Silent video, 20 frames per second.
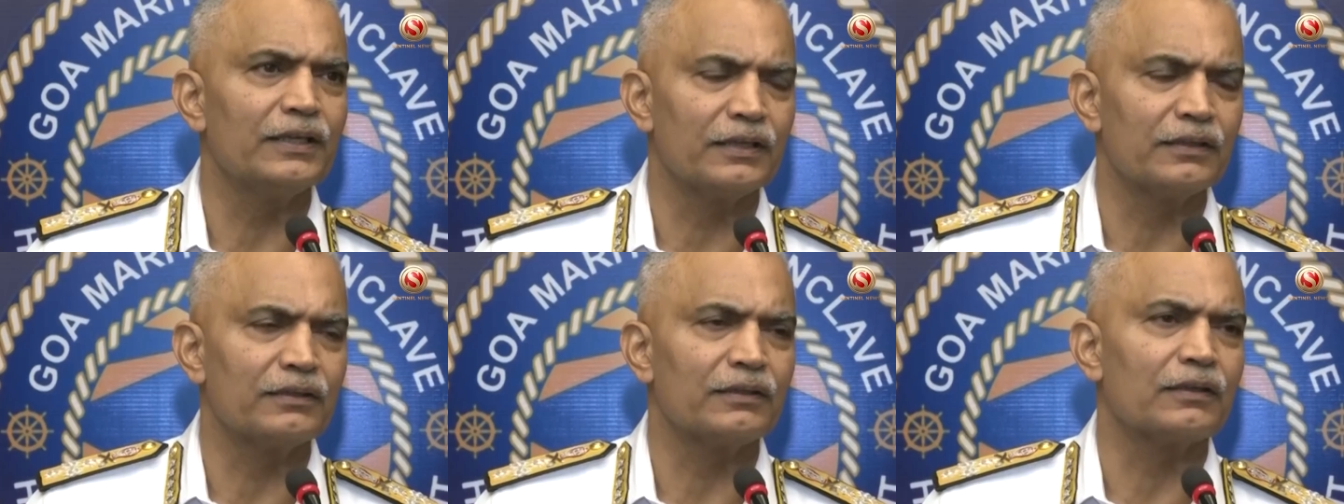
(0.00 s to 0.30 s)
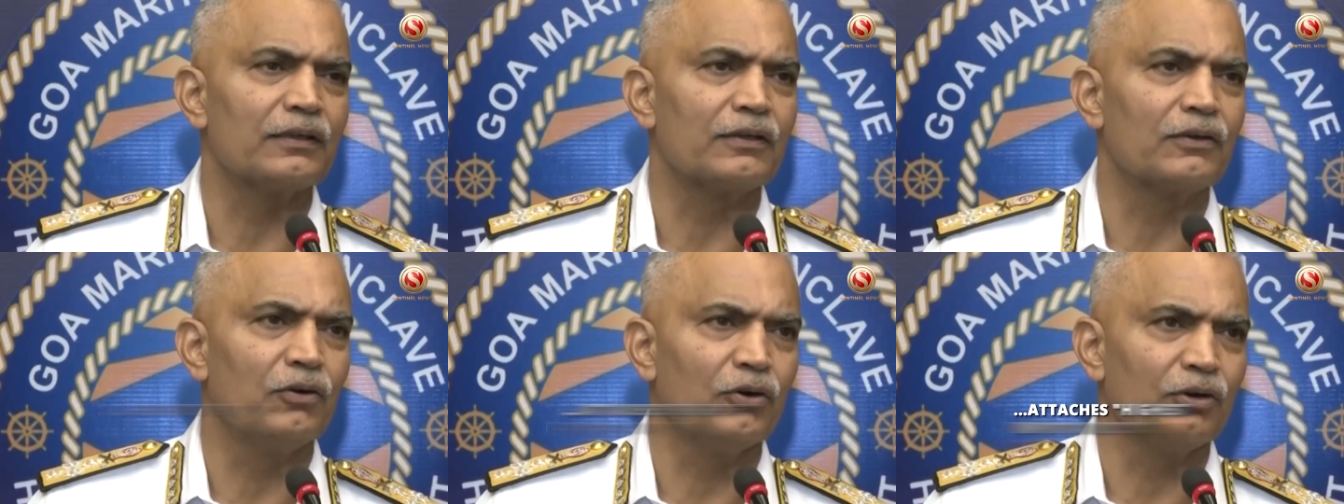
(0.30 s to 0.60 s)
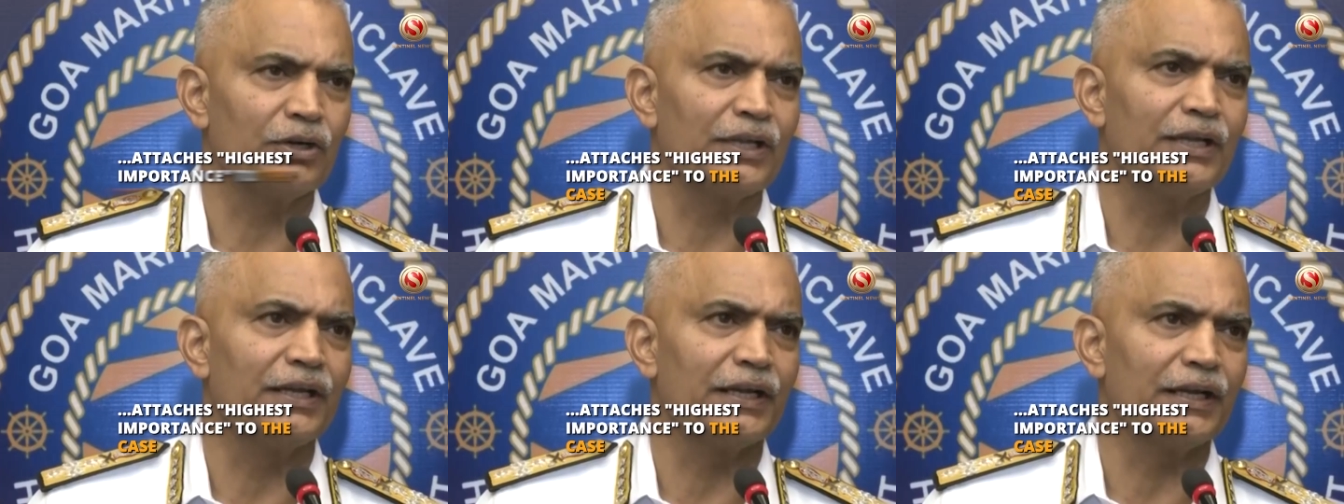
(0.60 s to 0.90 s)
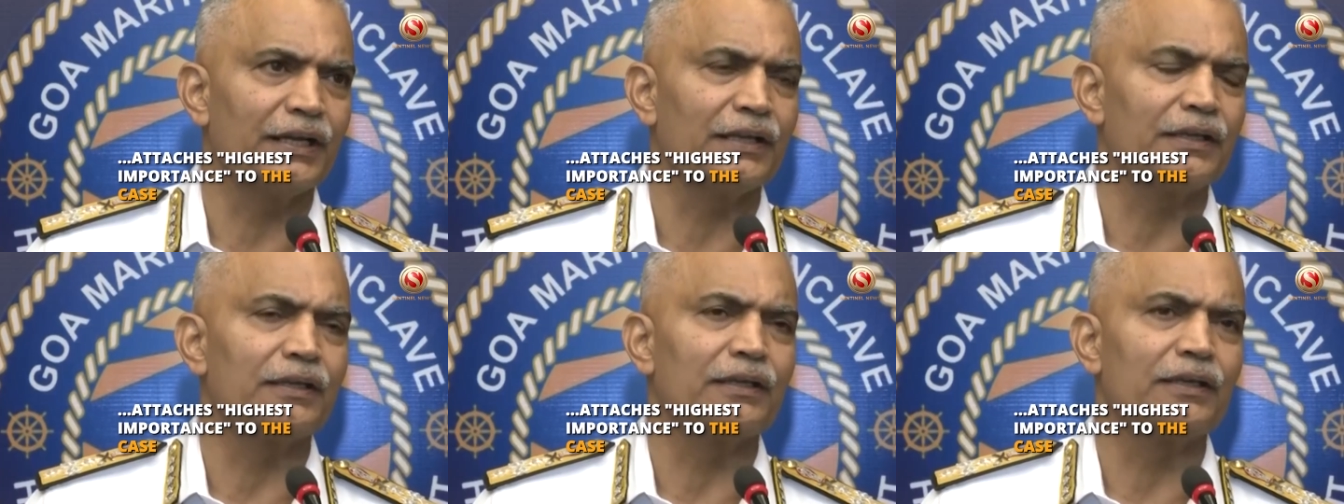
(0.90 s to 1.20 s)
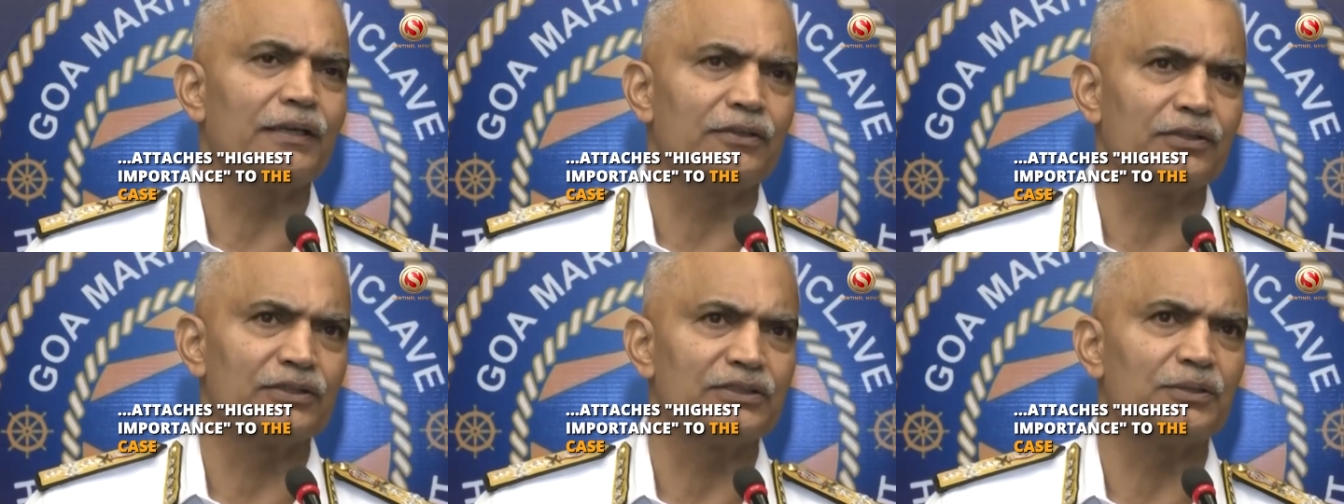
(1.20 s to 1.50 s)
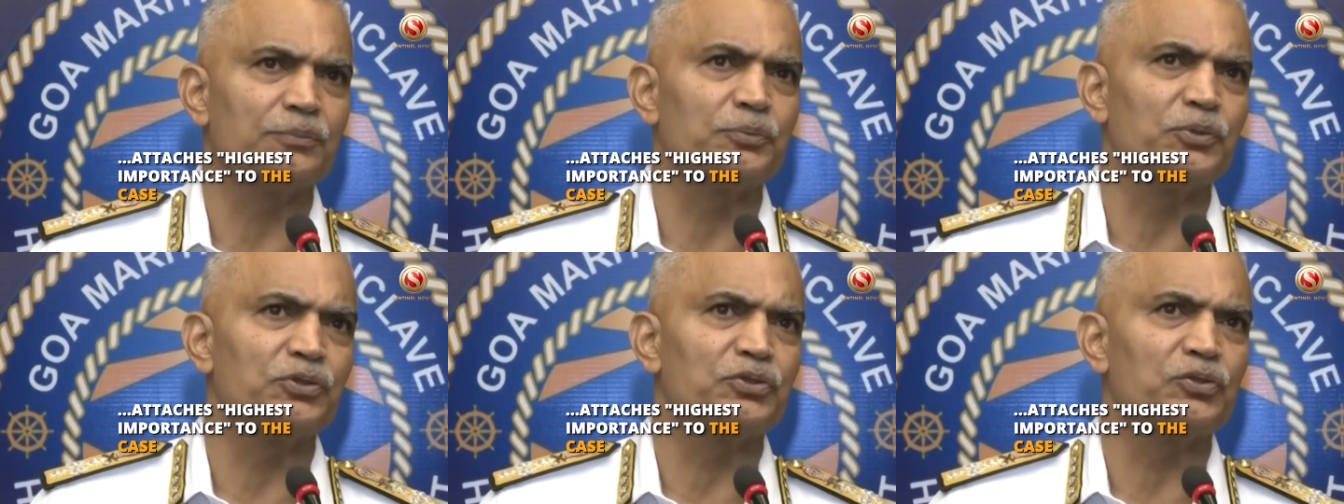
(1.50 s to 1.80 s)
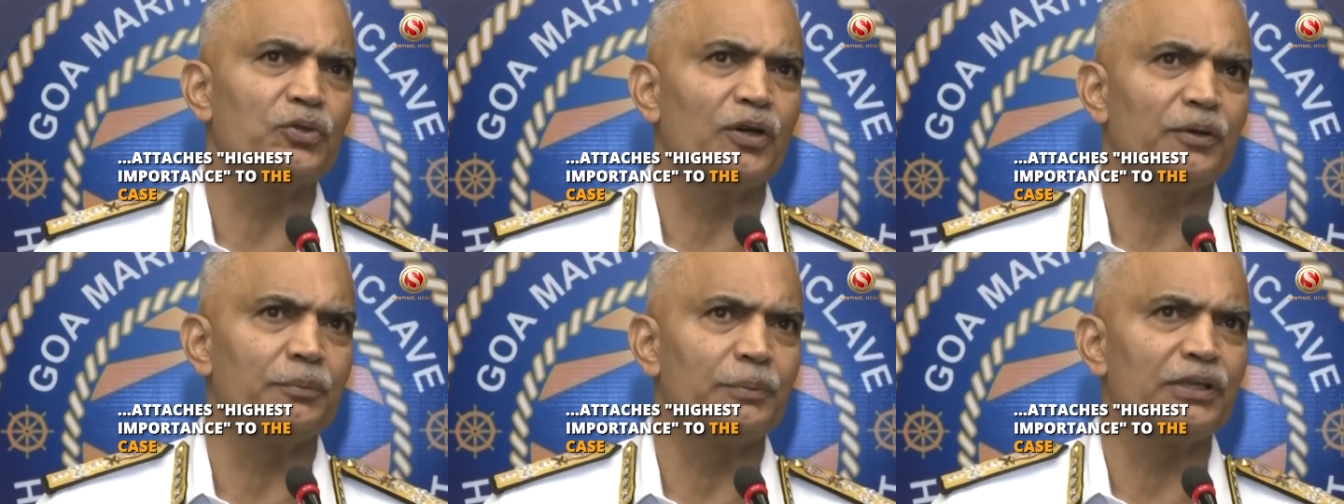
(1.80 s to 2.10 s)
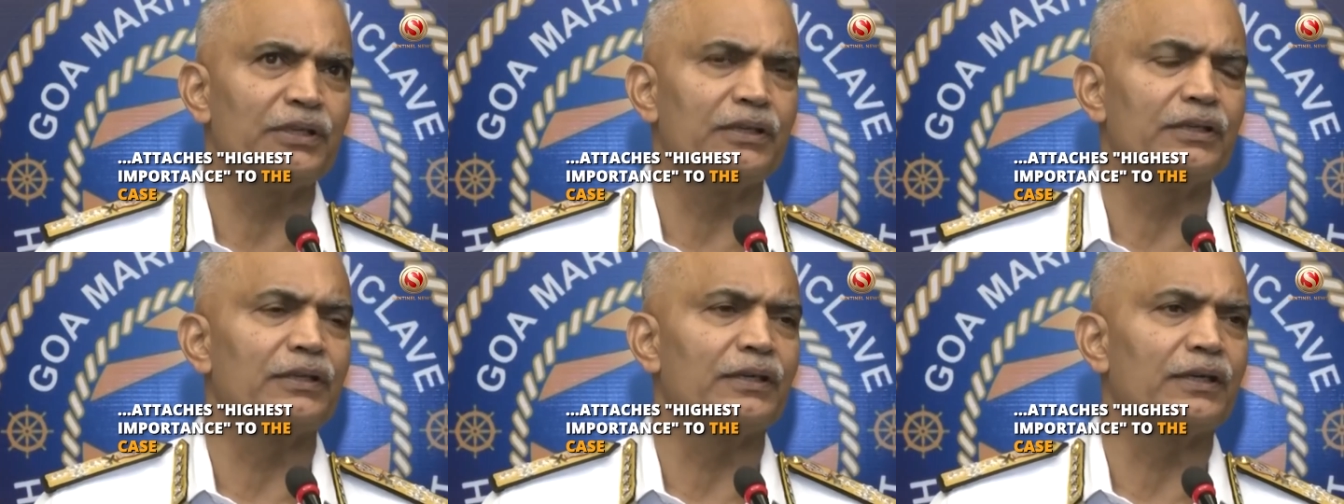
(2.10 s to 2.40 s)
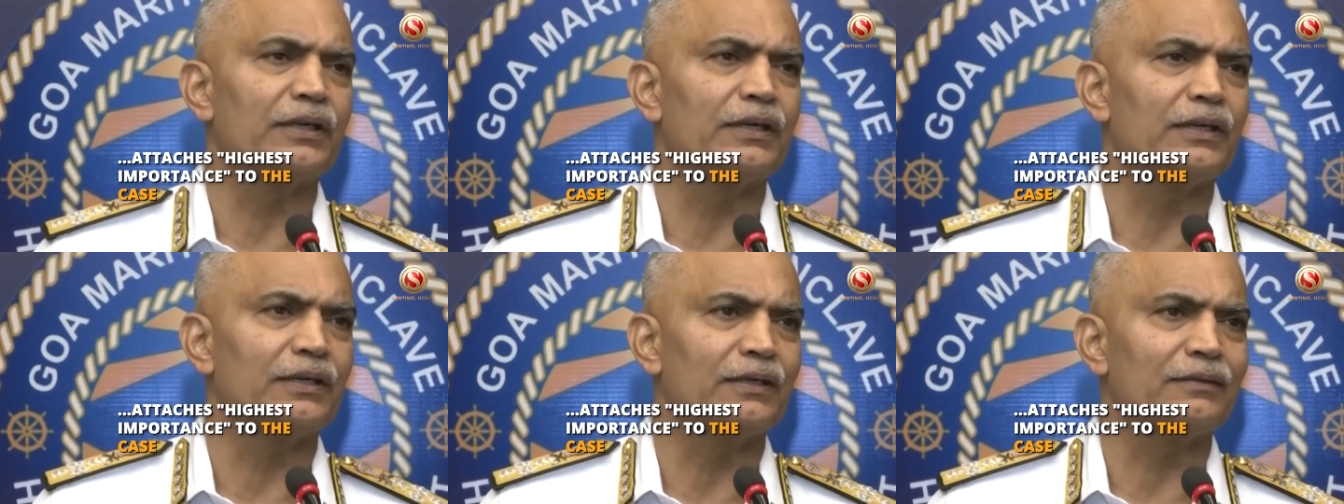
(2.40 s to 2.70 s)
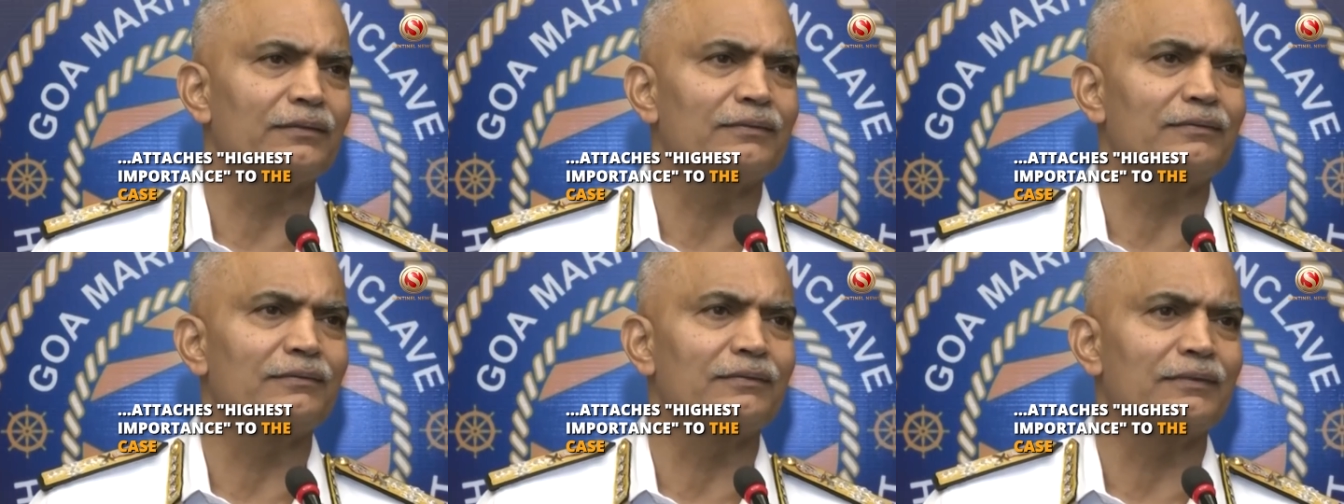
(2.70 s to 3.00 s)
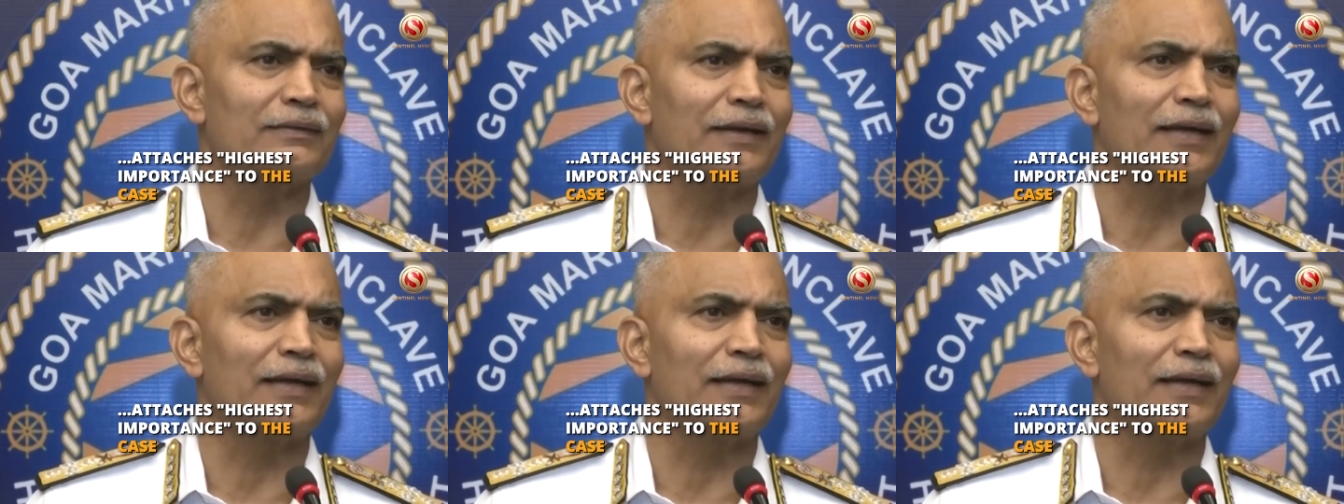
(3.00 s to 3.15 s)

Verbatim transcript: that the government attaches highest importance to the case.